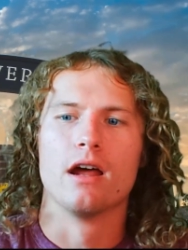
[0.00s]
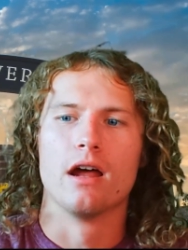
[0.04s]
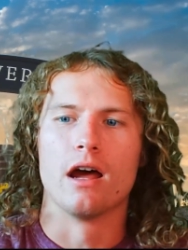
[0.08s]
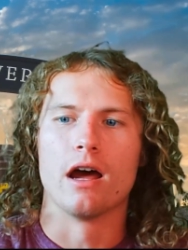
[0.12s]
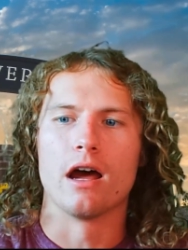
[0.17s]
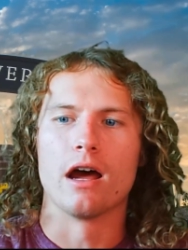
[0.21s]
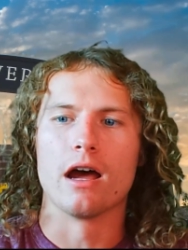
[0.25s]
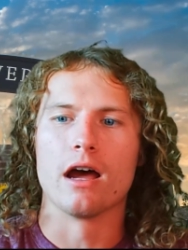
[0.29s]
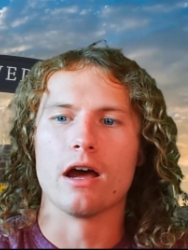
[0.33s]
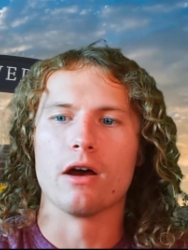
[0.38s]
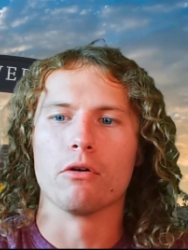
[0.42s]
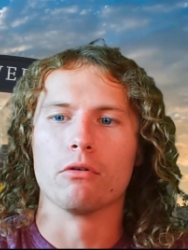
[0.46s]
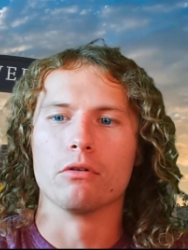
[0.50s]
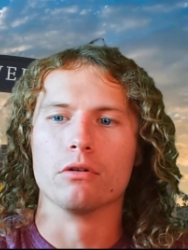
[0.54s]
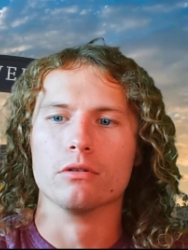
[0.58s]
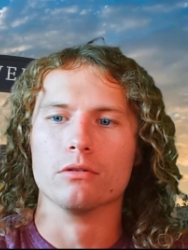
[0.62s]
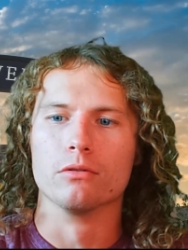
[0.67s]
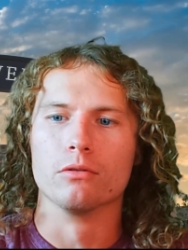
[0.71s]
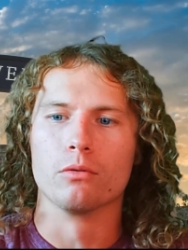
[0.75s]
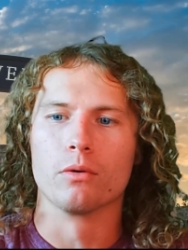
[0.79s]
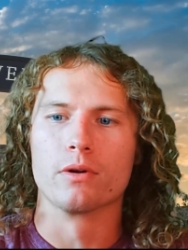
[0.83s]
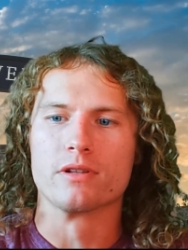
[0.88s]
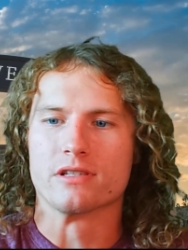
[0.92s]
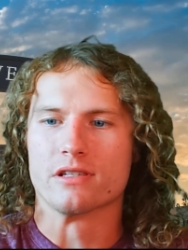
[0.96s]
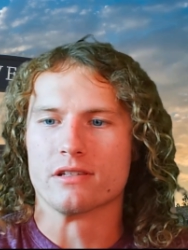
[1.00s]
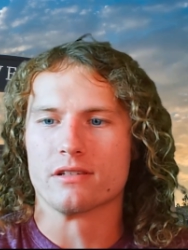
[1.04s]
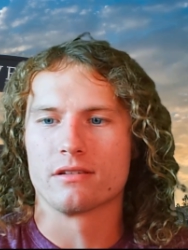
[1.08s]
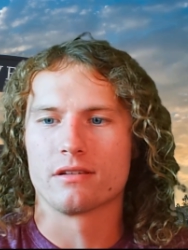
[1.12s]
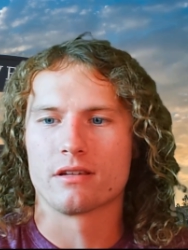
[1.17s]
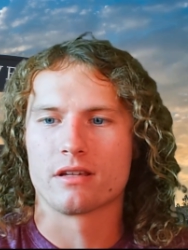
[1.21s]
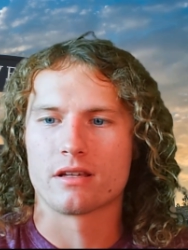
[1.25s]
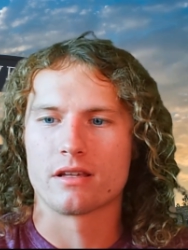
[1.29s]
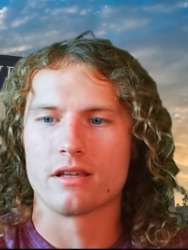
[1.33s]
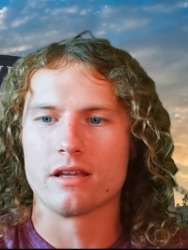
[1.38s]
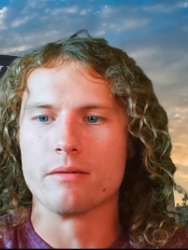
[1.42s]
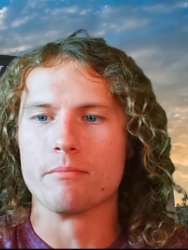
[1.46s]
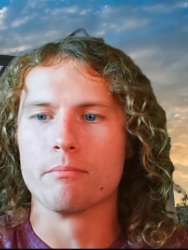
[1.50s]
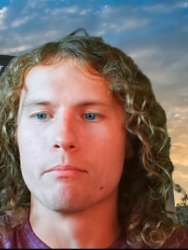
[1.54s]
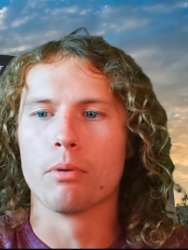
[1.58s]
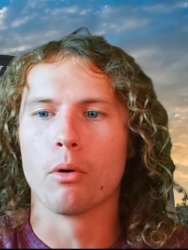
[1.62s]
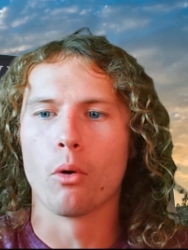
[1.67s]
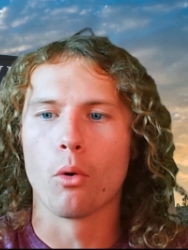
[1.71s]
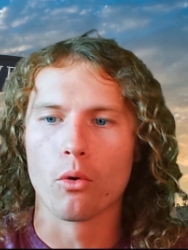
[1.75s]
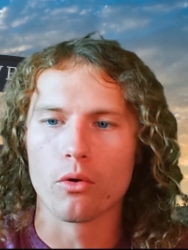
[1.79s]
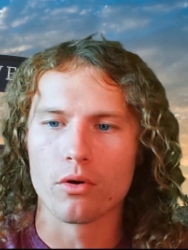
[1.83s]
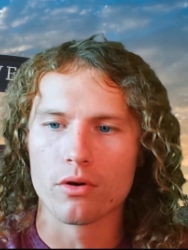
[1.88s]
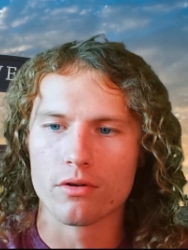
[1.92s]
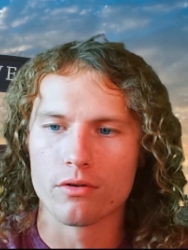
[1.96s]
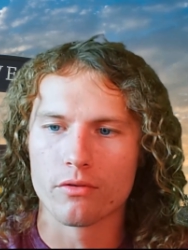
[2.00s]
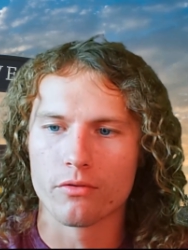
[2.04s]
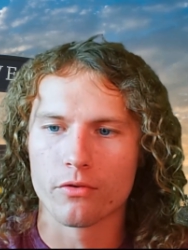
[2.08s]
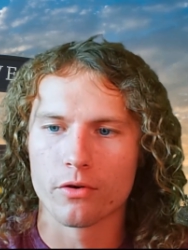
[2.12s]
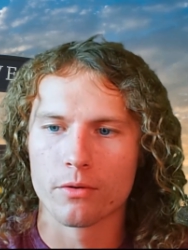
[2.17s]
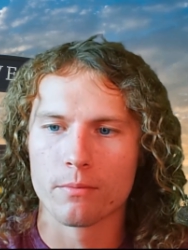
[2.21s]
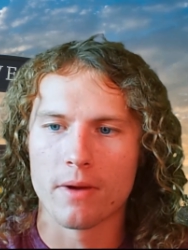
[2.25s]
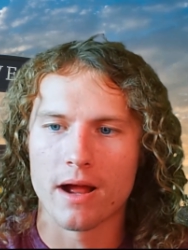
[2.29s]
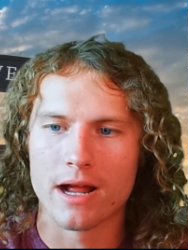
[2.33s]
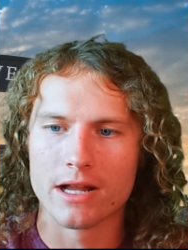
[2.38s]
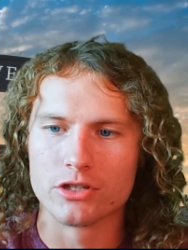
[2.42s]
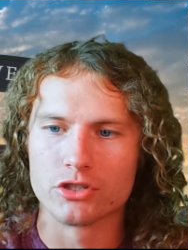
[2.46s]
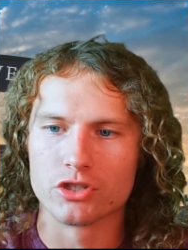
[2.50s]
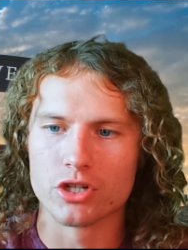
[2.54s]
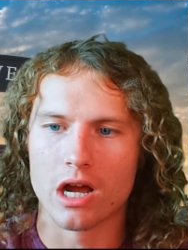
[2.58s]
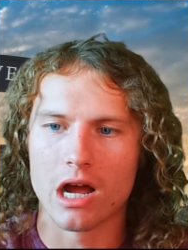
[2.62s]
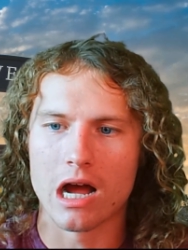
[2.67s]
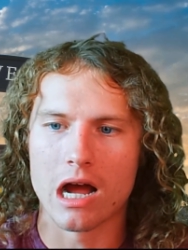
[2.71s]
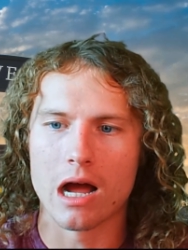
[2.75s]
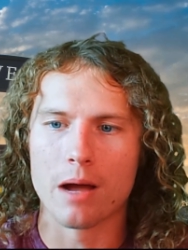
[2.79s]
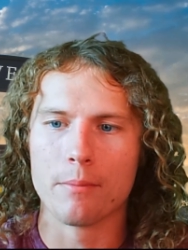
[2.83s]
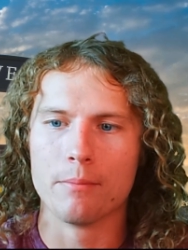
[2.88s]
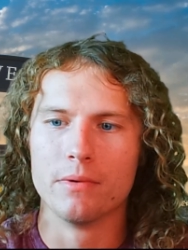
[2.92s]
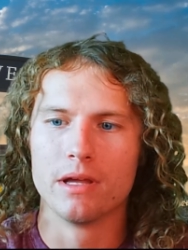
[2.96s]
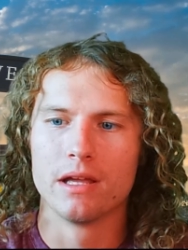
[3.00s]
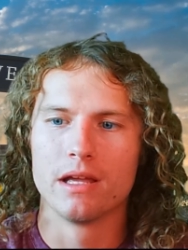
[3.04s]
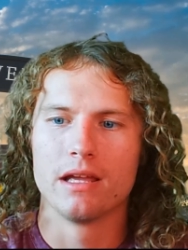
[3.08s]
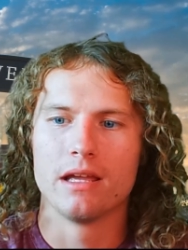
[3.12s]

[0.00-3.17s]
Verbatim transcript: Uh, what's important for my job